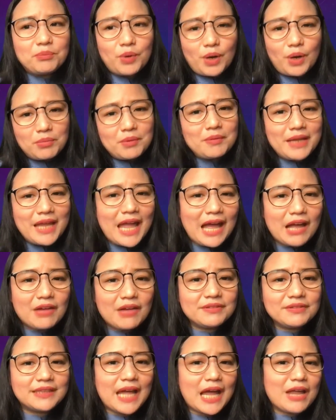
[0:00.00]
probably
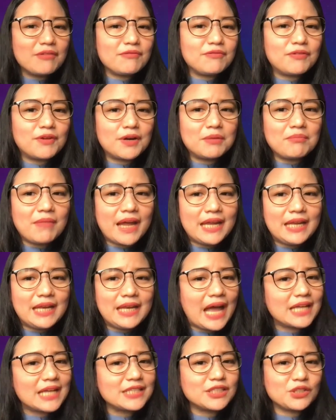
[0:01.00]
have time for my
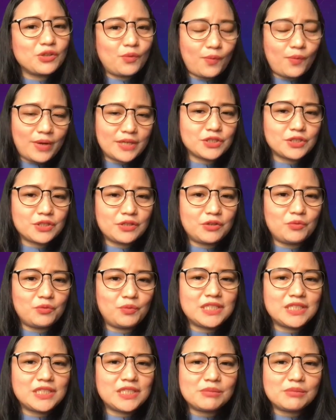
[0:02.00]
last
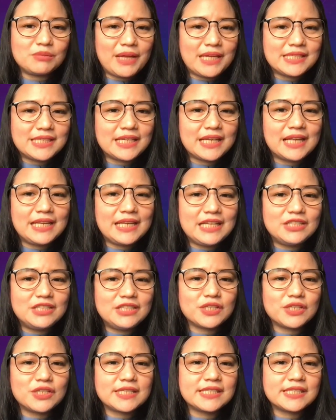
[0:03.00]
question, which is basically
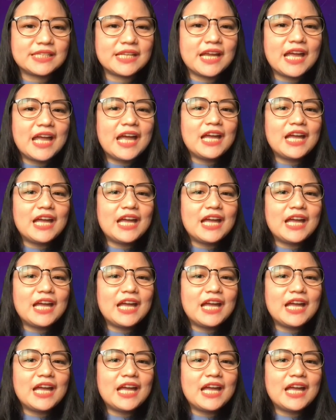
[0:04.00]
just